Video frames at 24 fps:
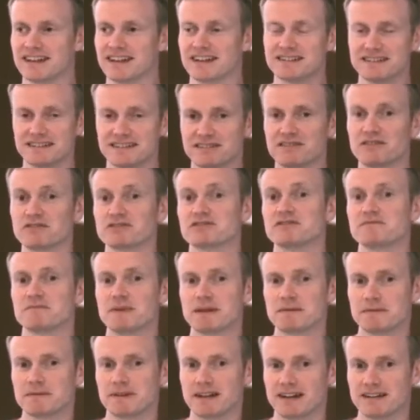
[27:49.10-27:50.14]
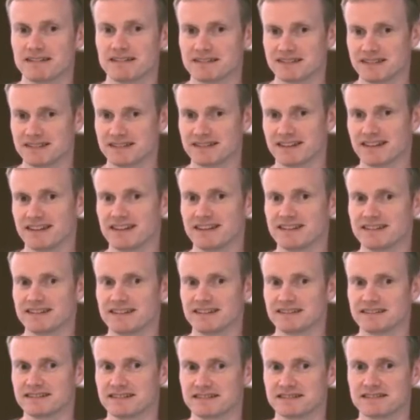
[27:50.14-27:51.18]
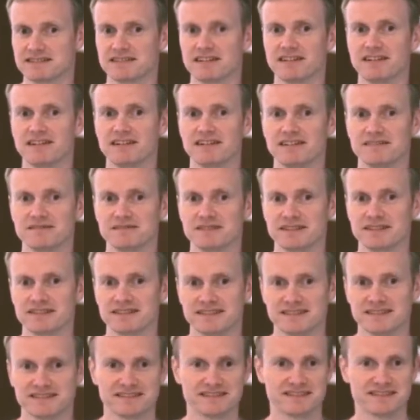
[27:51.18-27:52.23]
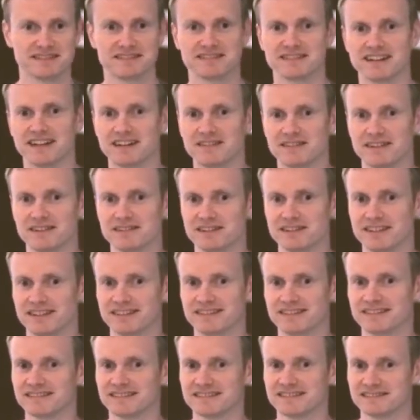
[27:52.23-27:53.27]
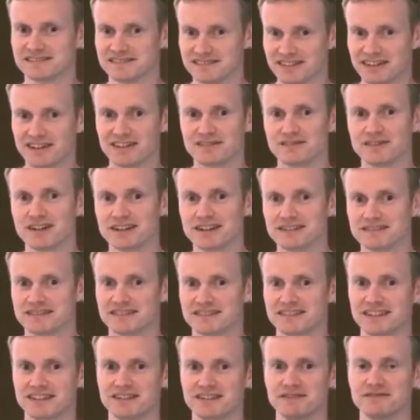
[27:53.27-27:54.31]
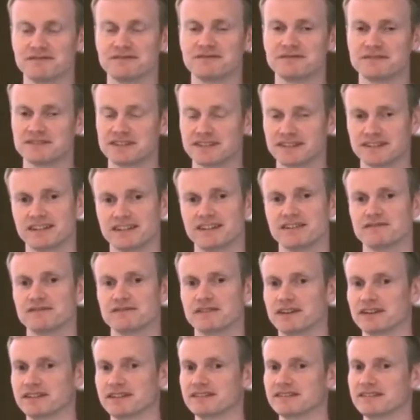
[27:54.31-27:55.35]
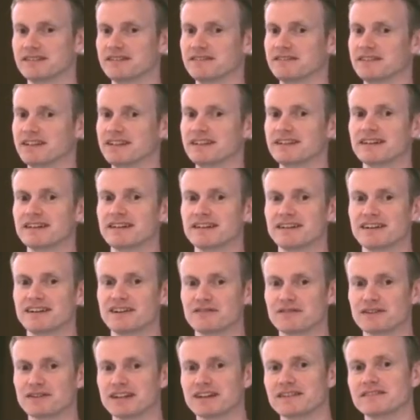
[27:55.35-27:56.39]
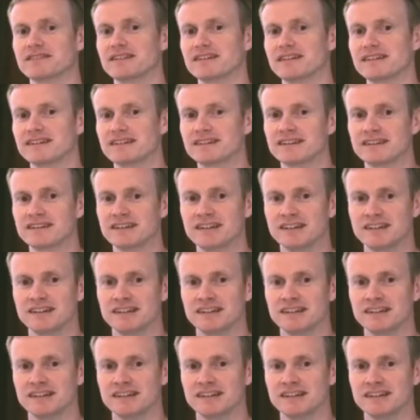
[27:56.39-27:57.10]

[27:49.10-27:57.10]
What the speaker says: catches a lot of people out because it's easier to start with just downloading tar files, and then suddenly you find you need it halfway down the line.